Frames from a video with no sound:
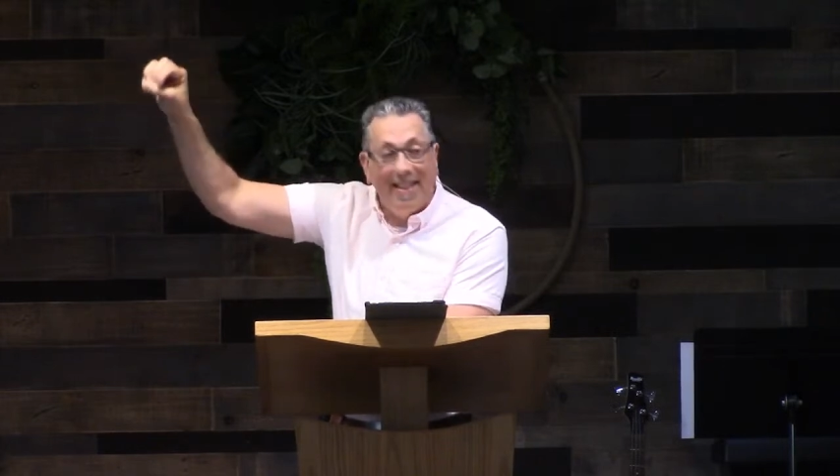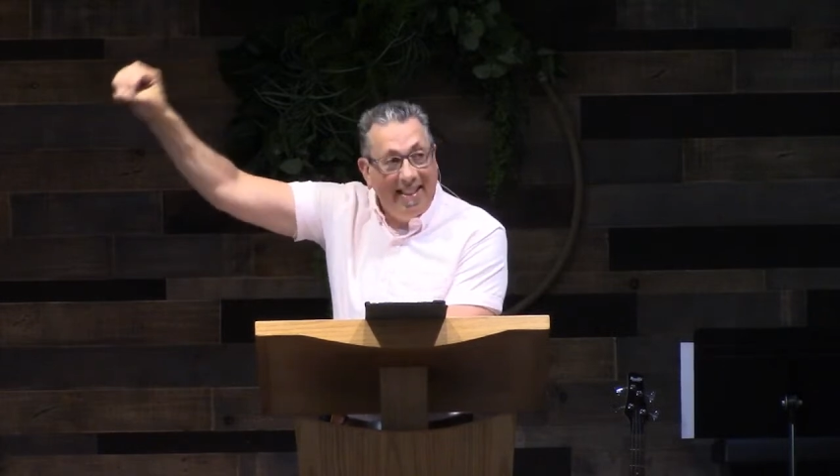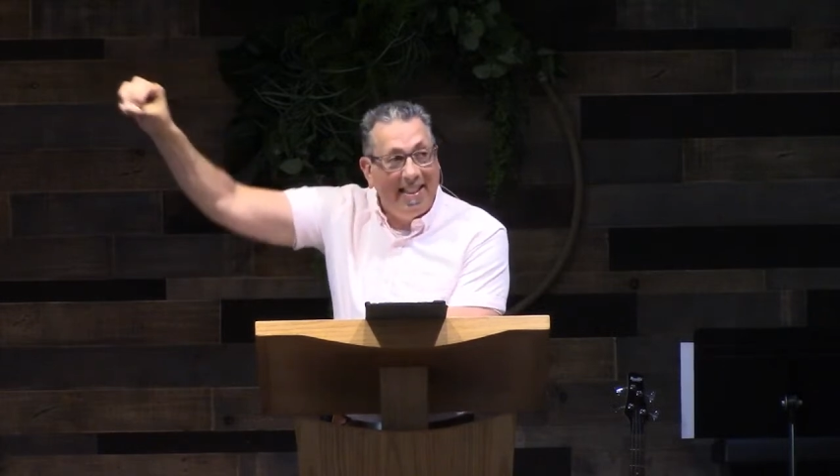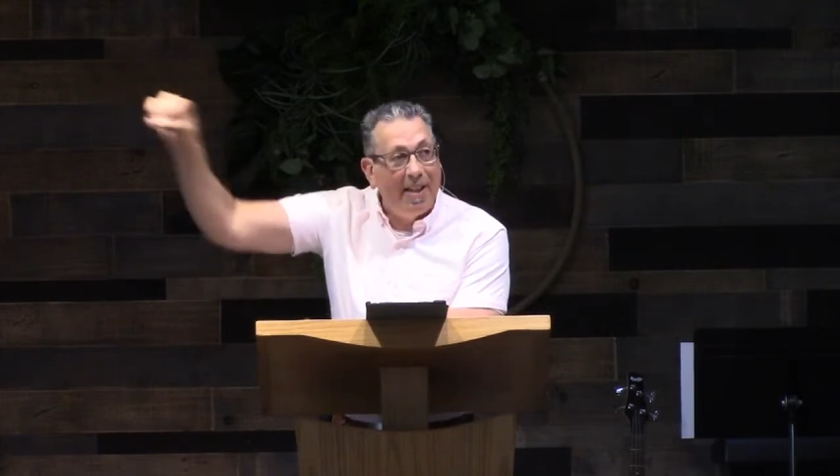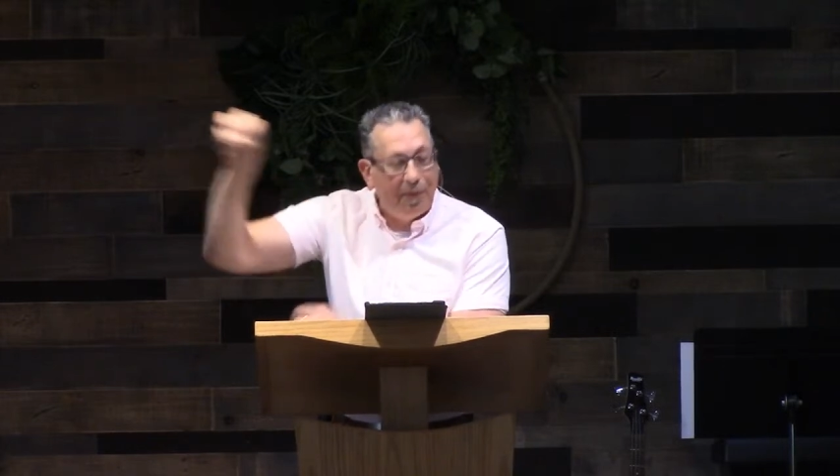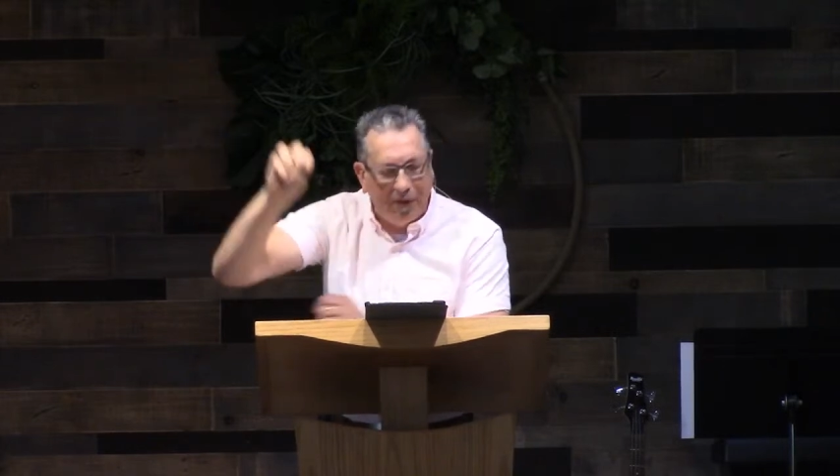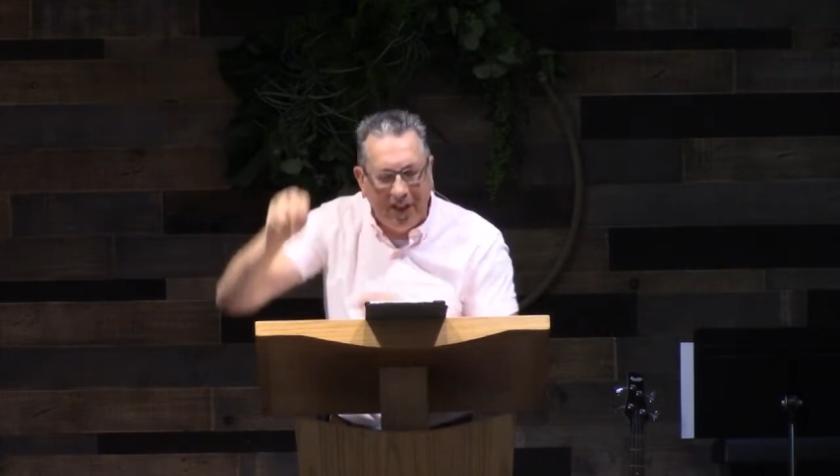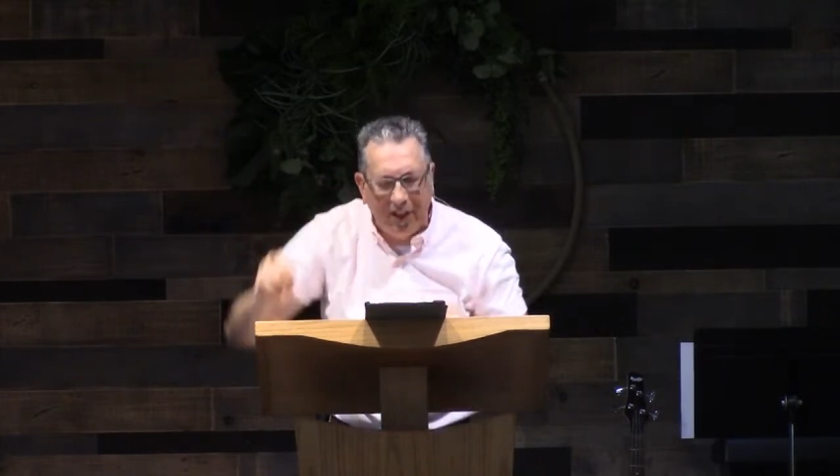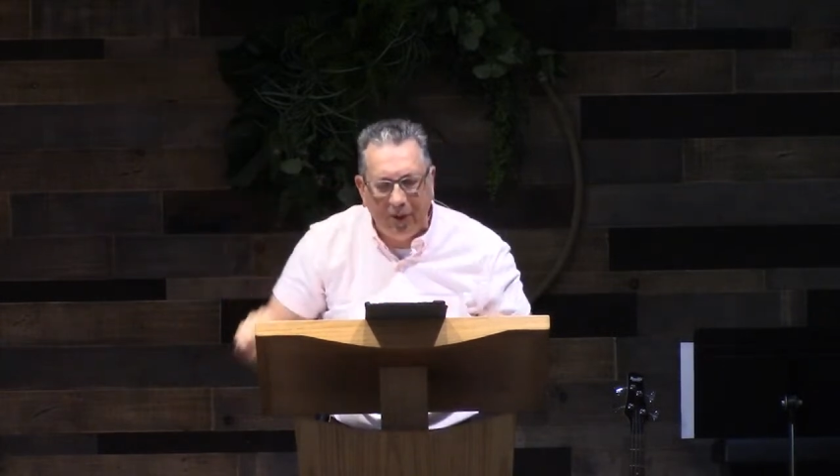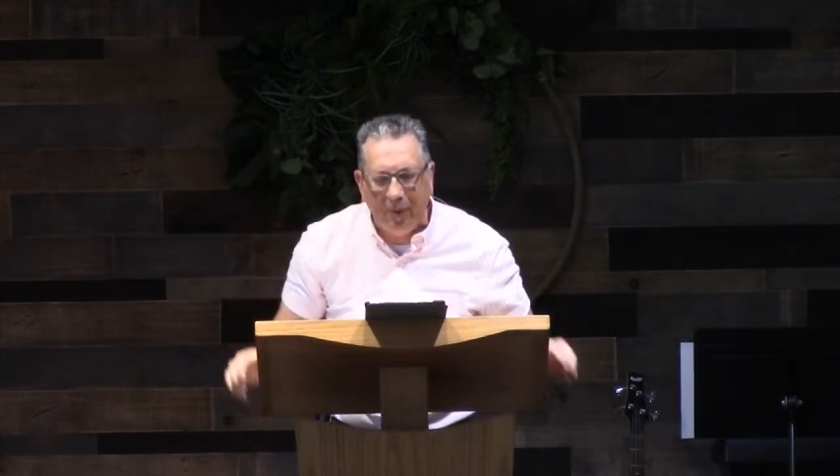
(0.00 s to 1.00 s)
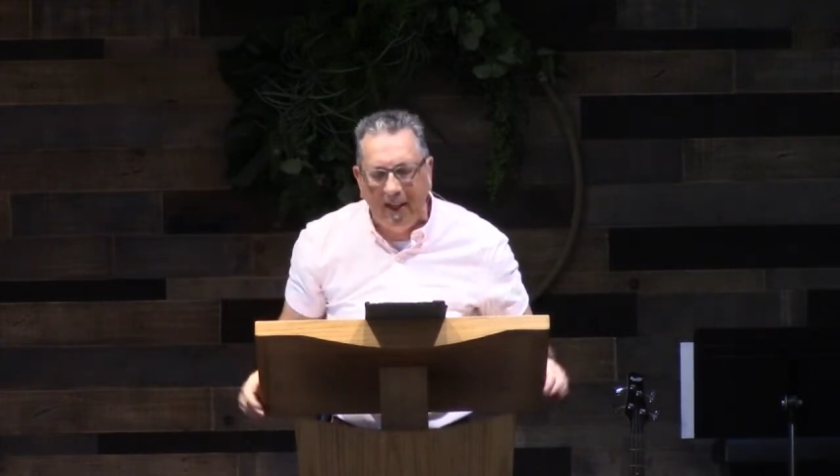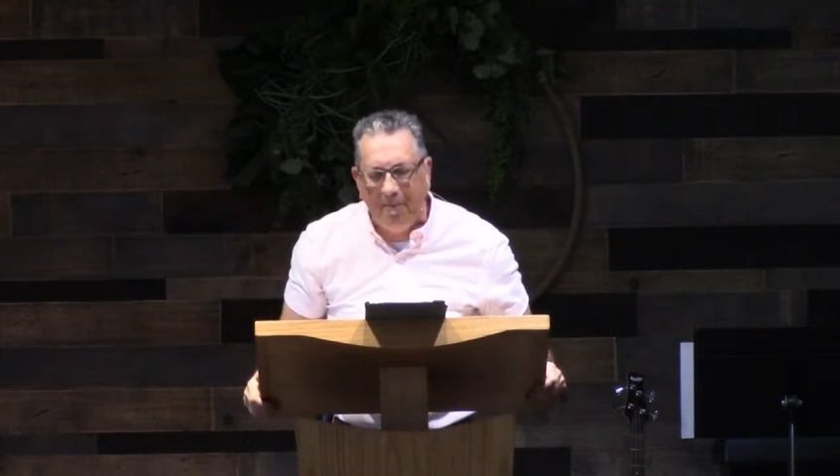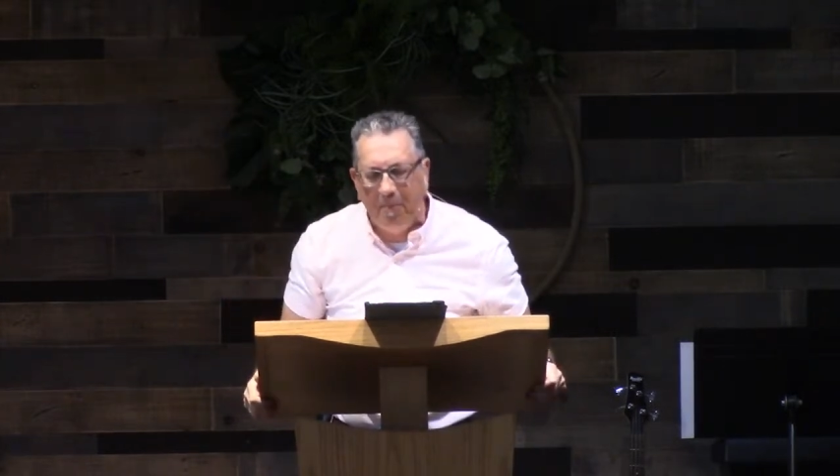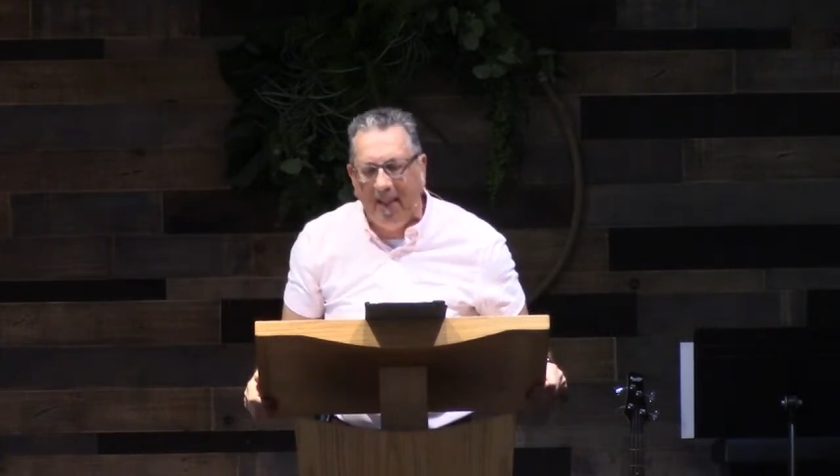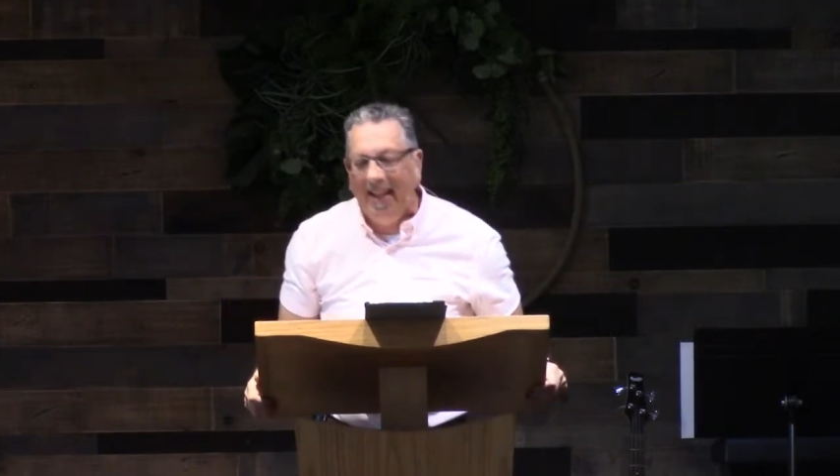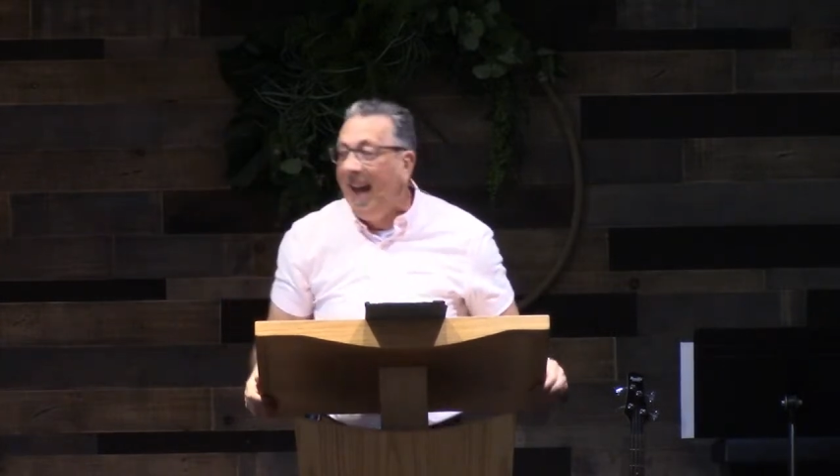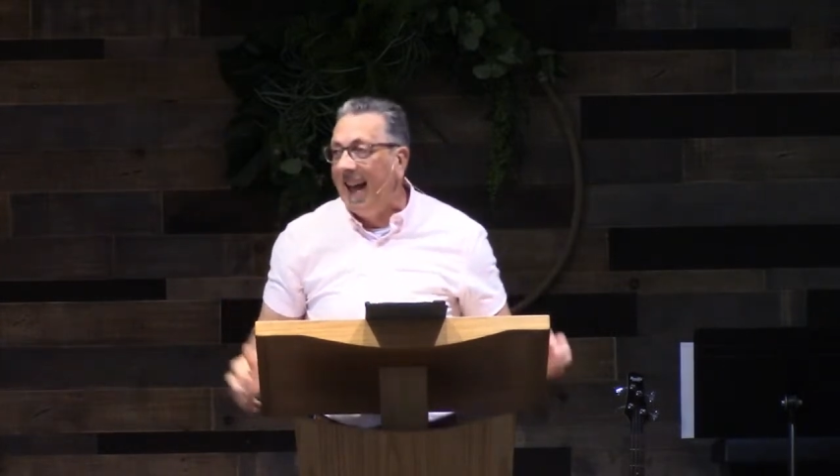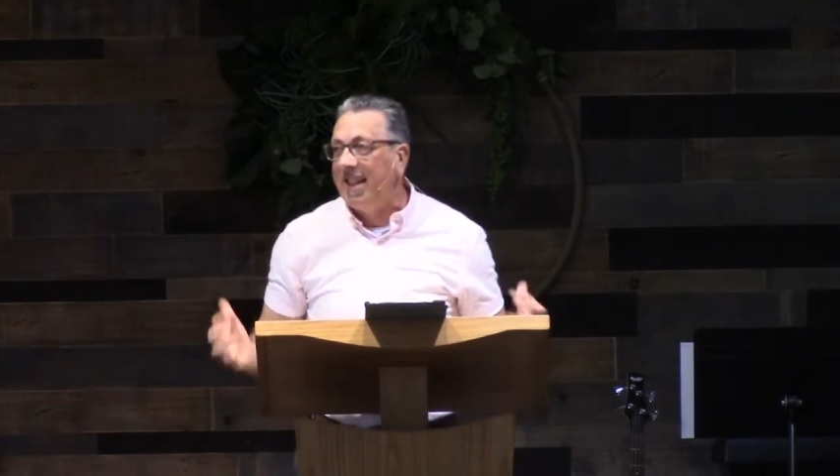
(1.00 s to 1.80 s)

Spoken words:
and he did it for you and me.